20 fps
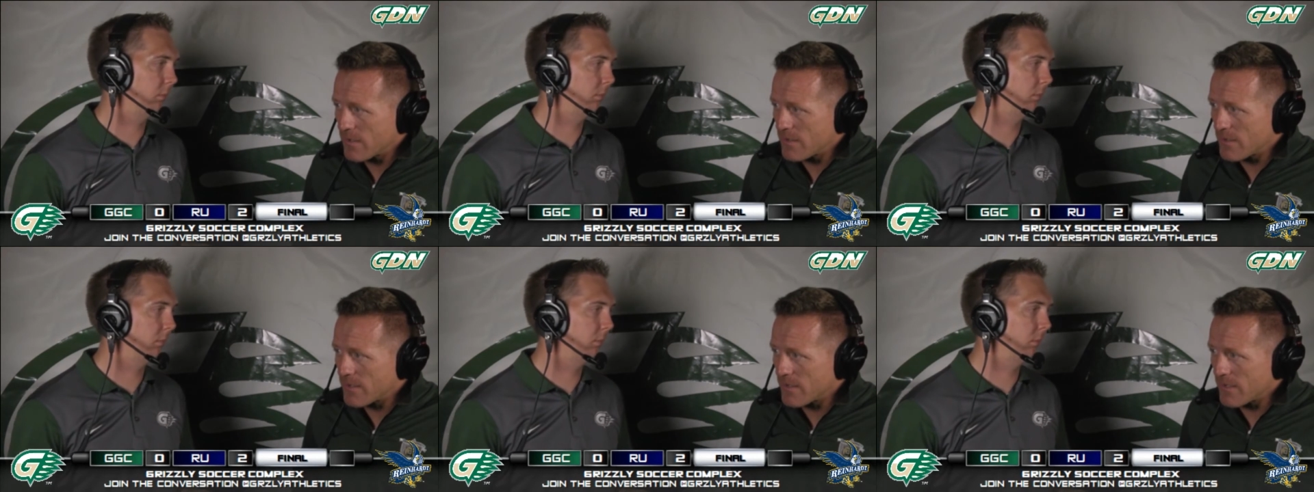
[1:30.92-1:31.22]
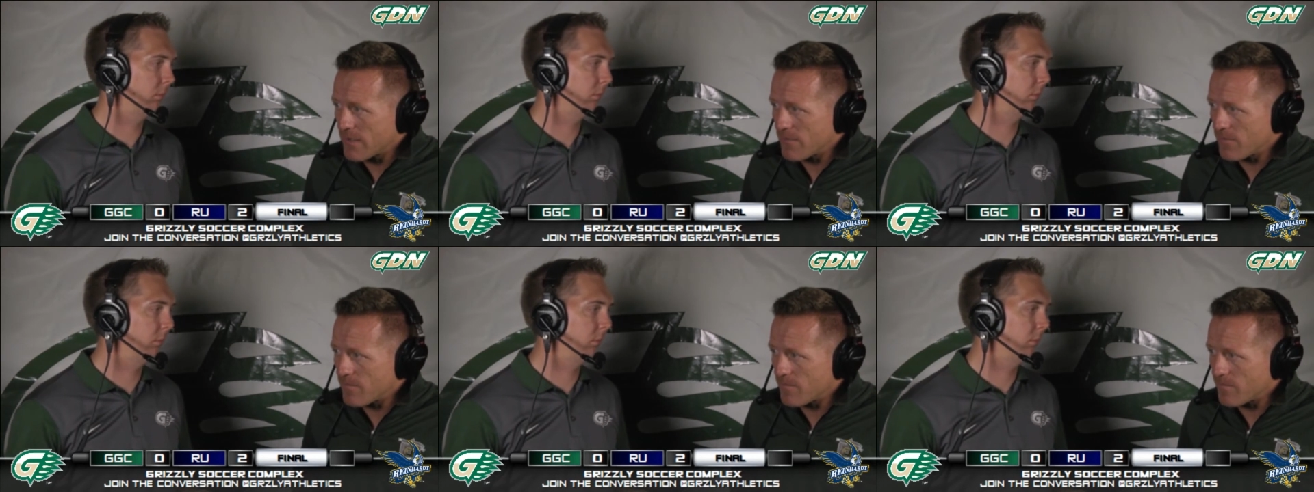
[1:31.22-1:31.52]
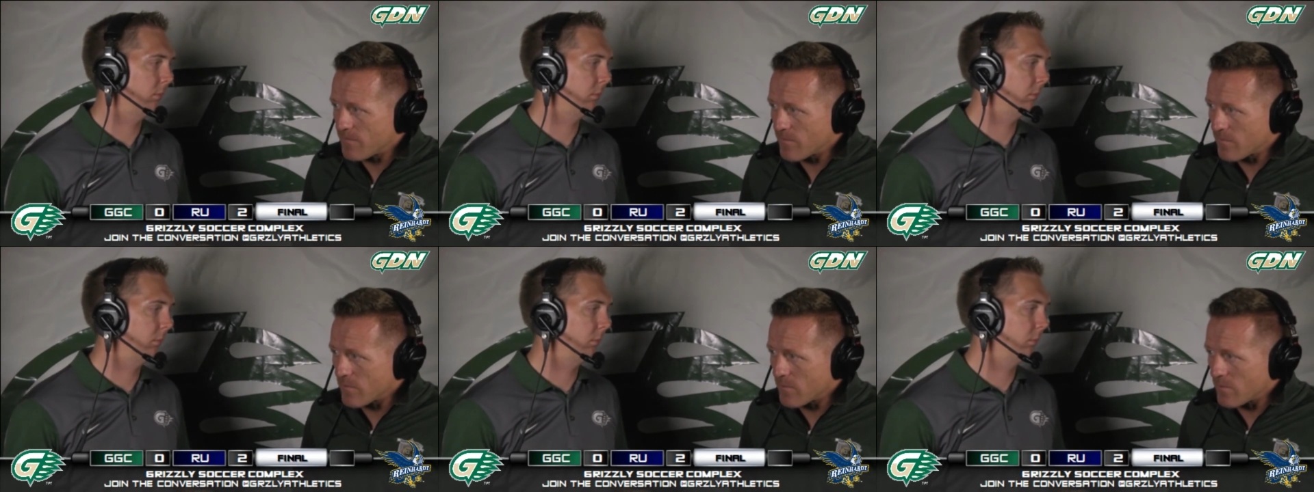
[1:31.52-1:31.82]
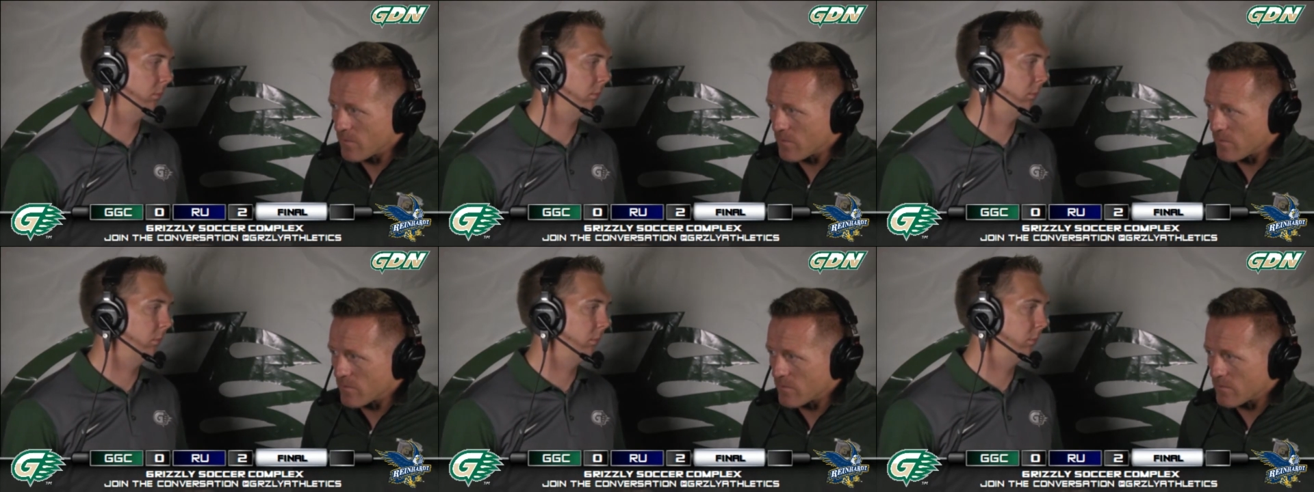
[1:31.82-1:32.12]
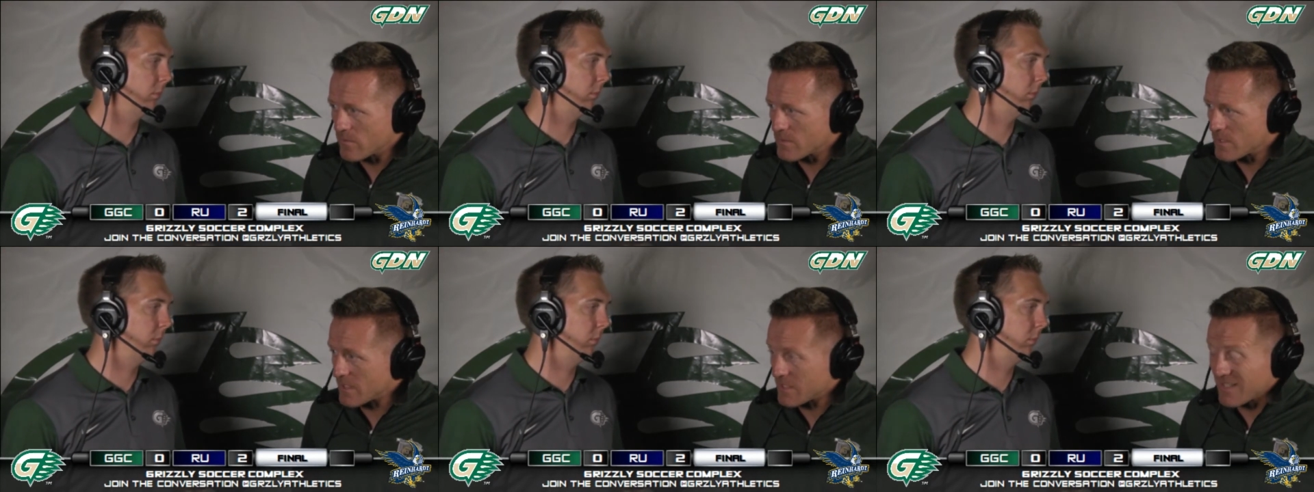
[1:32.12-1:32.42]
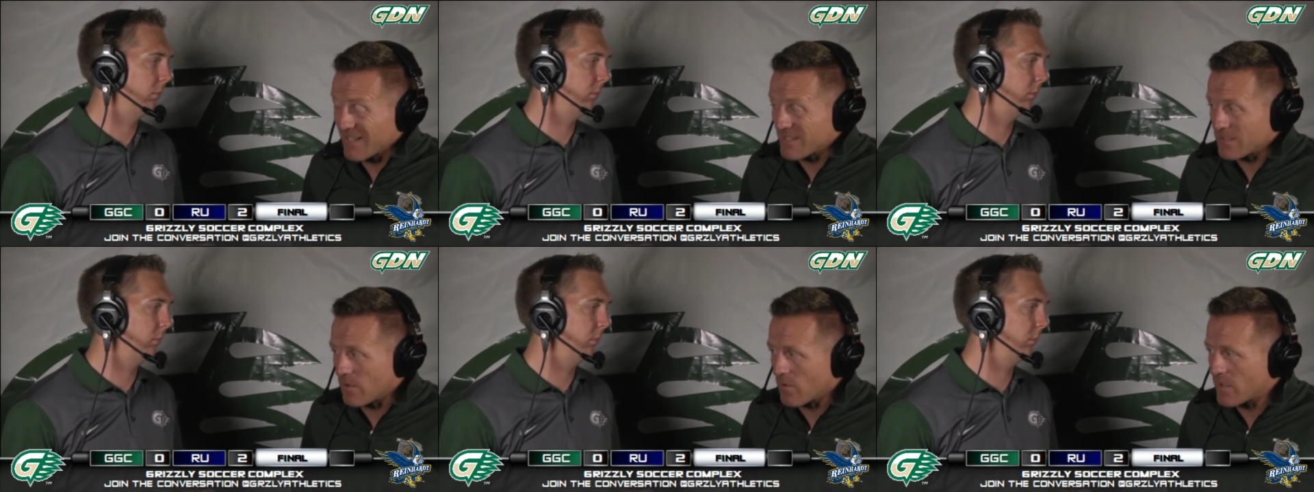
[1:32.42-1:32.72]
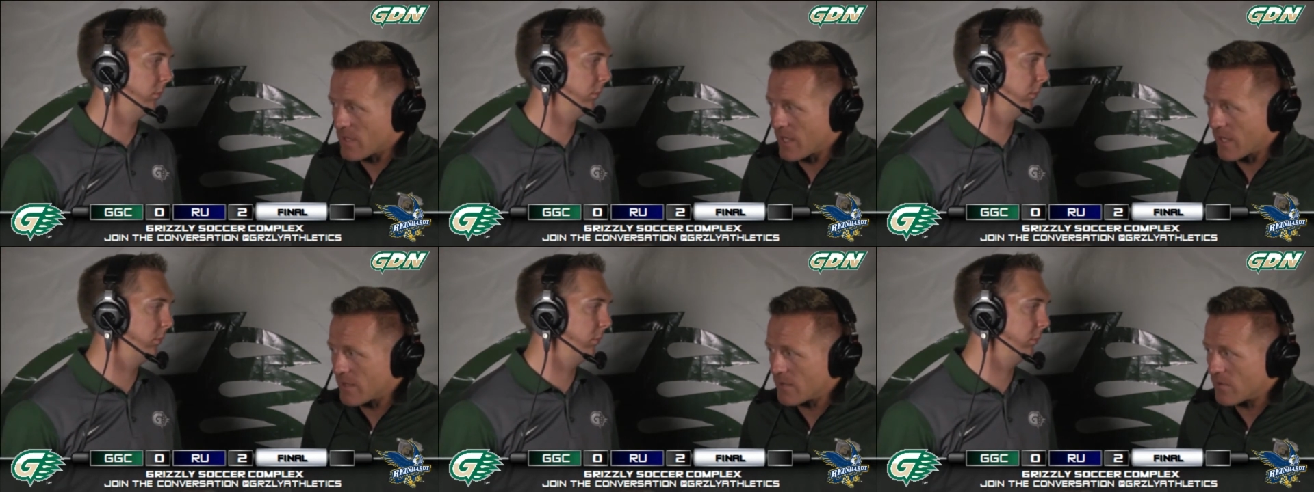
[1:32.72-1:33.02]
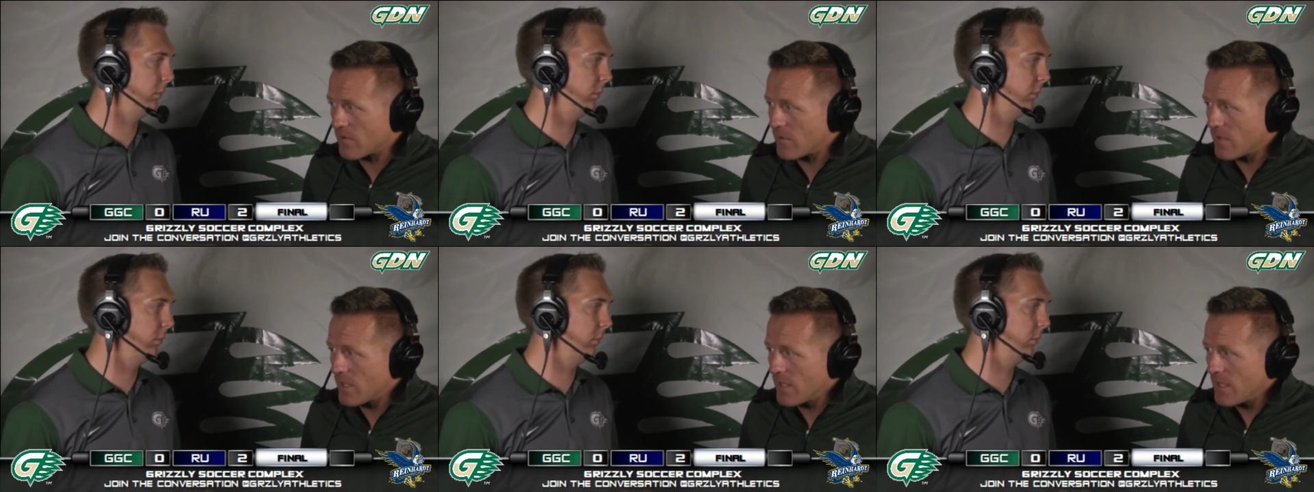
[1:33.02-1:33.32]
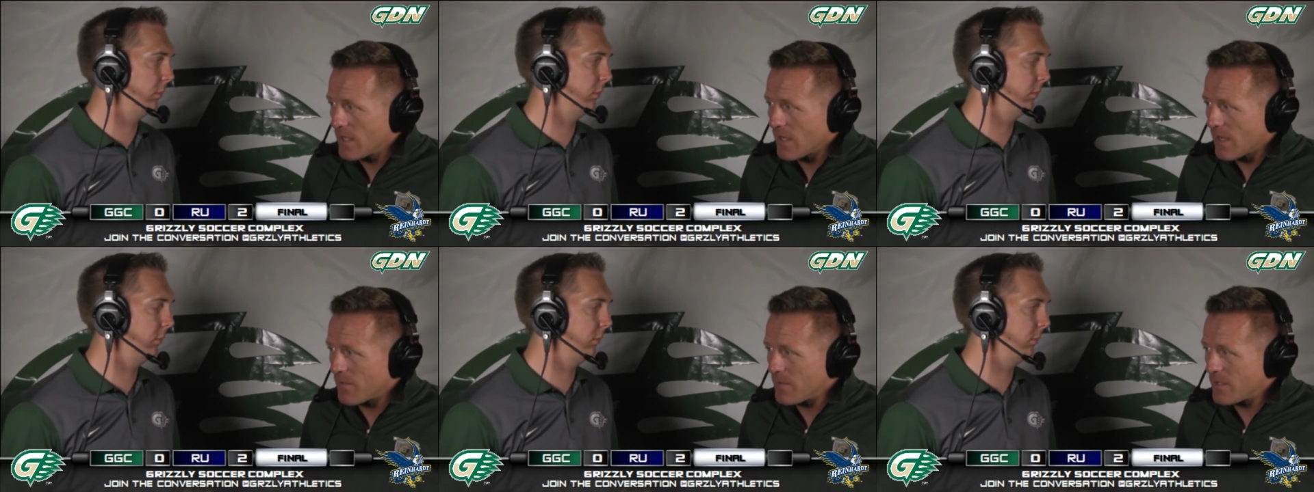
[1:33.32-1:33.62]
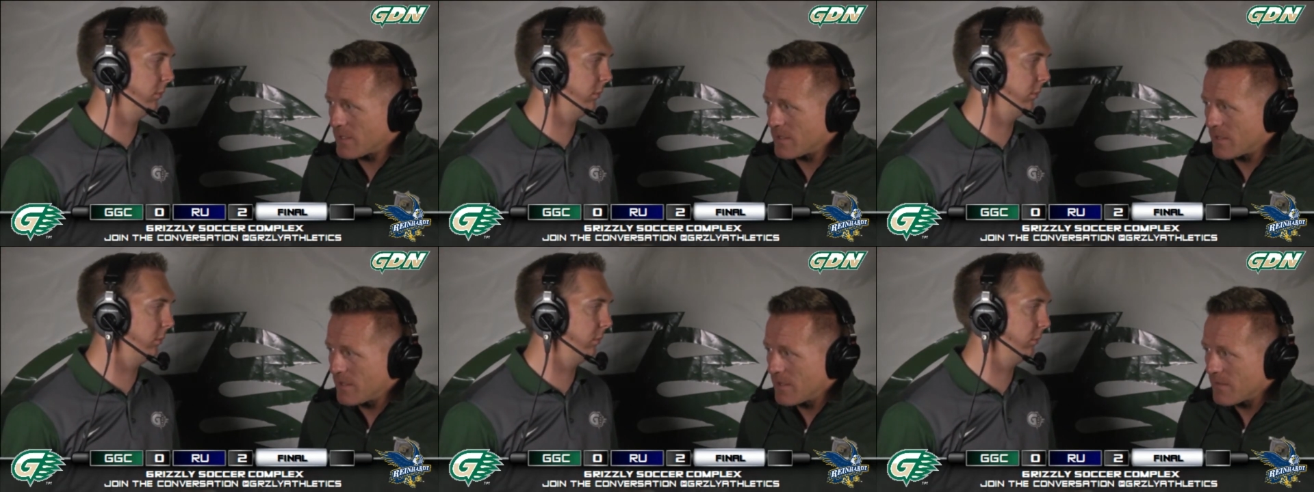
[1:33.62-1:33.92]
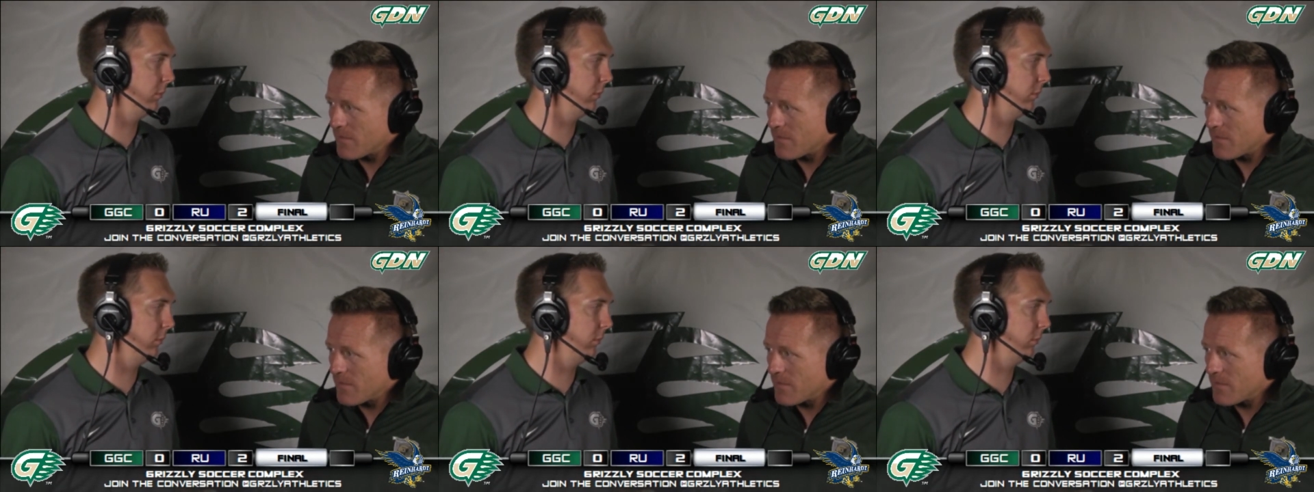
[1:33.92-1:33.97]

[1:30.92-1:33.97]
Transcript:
Speaker 1: because um, that's all we can do. I mean,